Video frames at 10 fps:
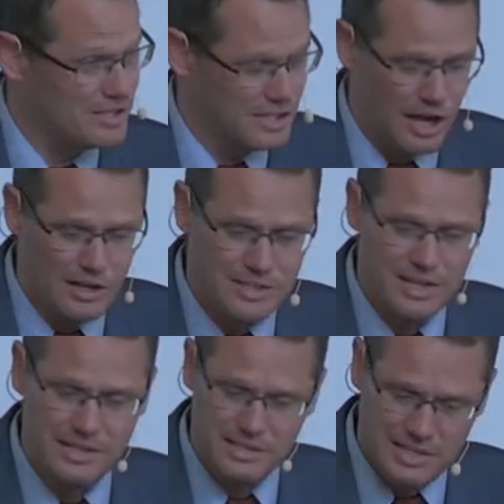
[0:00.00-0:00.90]
Because God
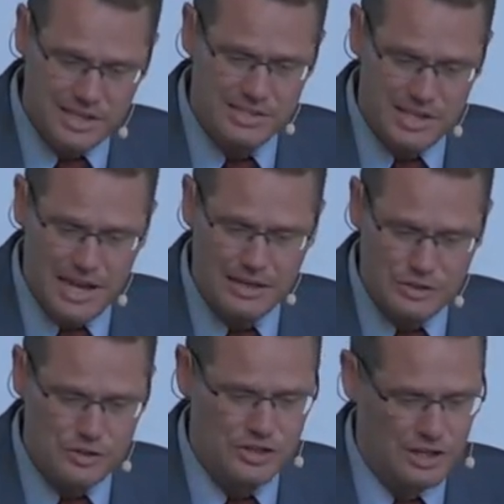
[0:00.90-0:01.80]
said, Six
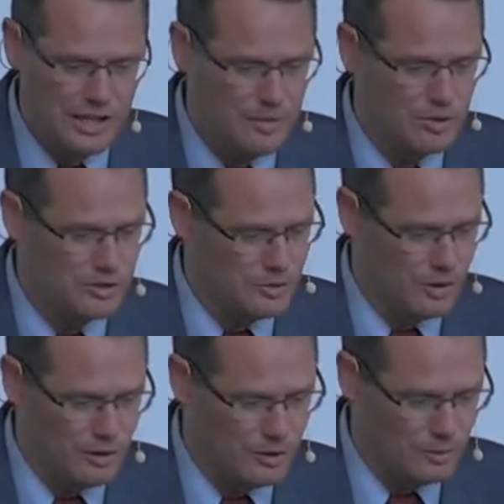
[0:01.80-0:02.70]
days you shall labor and
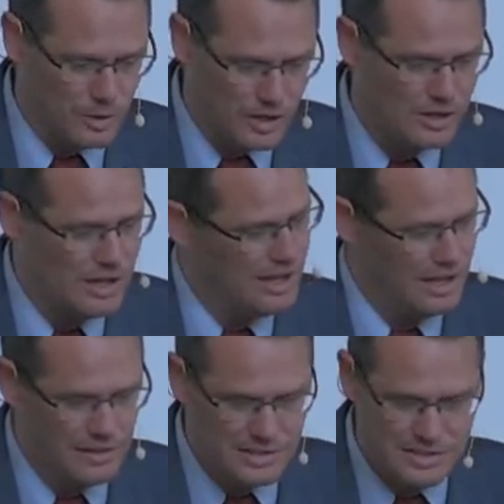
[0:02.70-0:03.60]
do all your work,
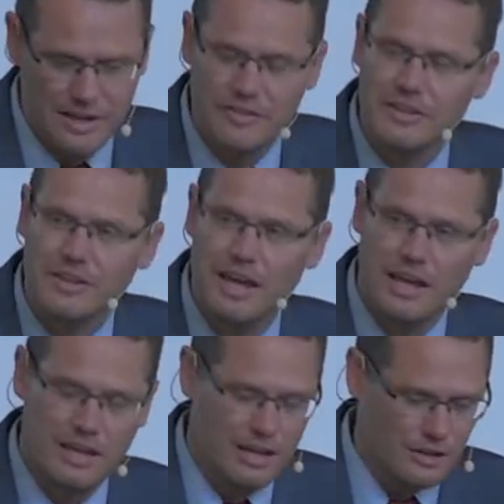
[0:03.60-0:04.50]
and the seventh
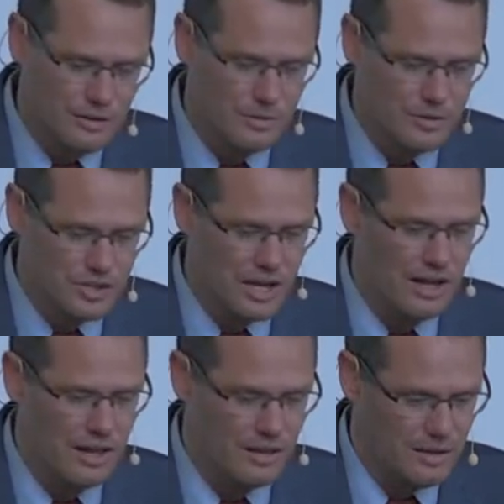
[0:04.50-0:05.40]
day you
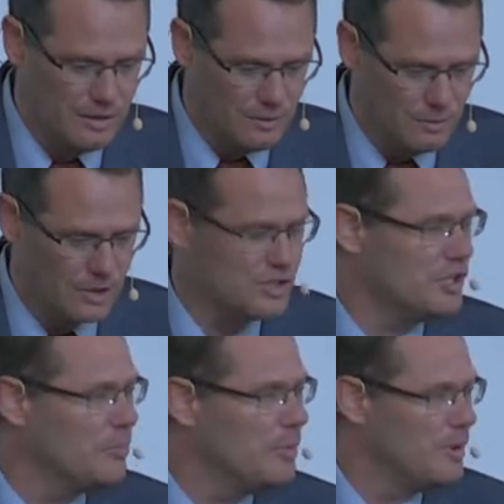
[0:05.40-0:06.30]
shall
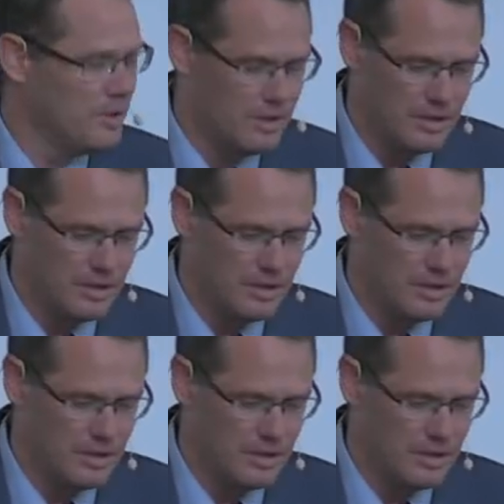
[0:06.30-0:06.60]
worship